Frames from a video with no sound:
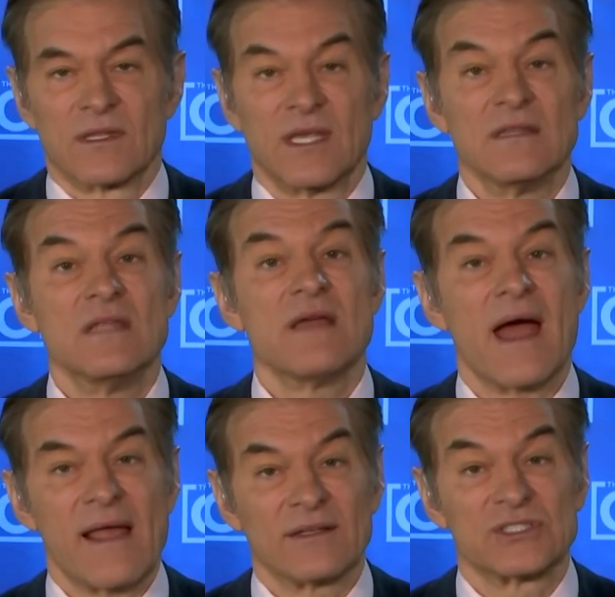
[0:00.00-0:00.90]
Kidney
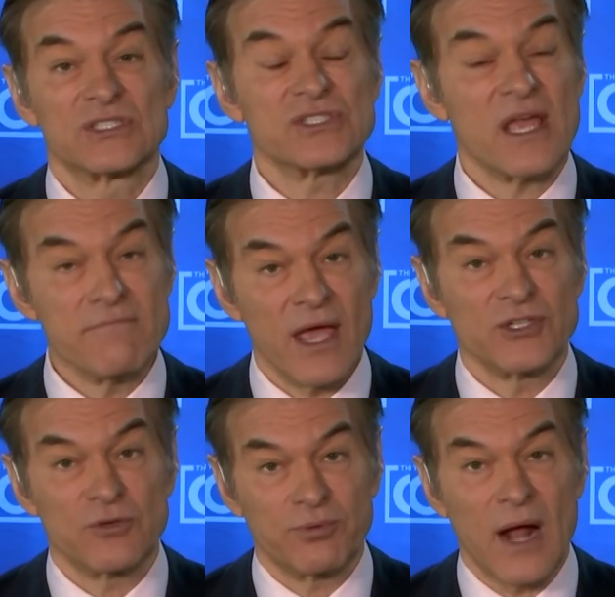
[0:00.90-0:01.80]
dialysis is a
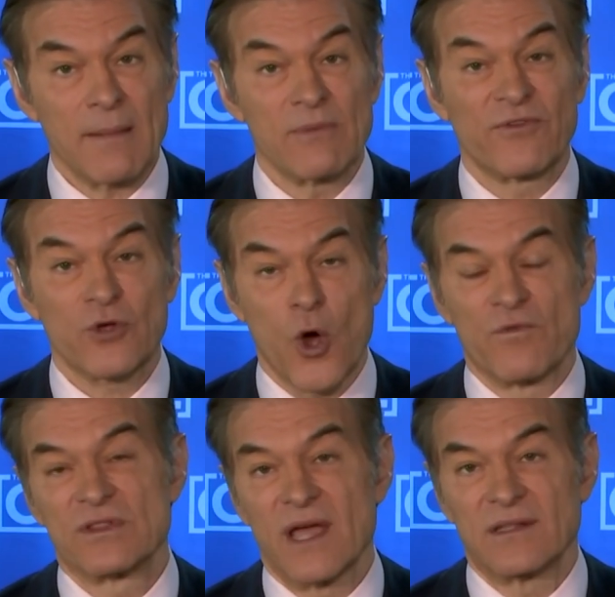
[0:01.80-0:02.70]
major problem for
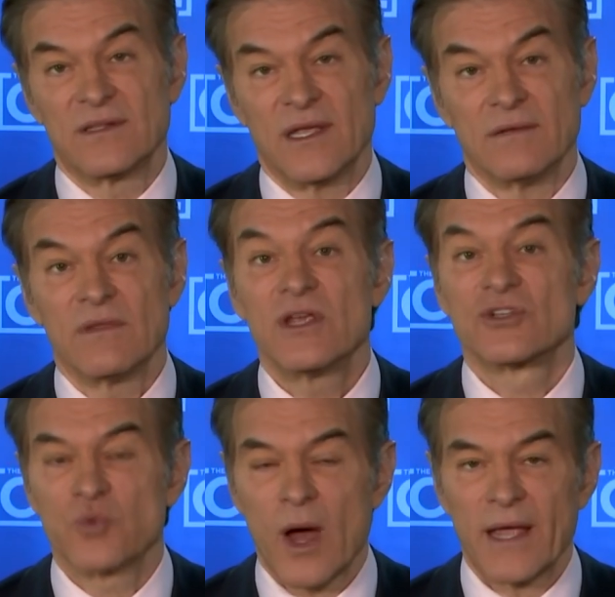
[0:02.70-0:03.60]
COVID 19.
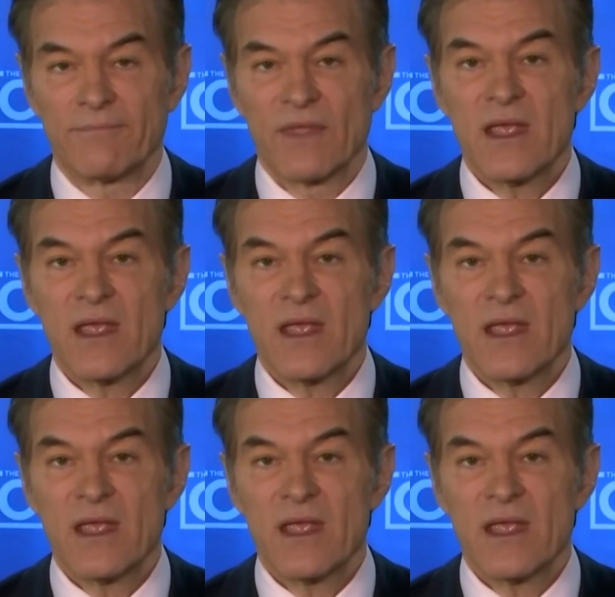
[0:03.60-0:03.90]
Here's why.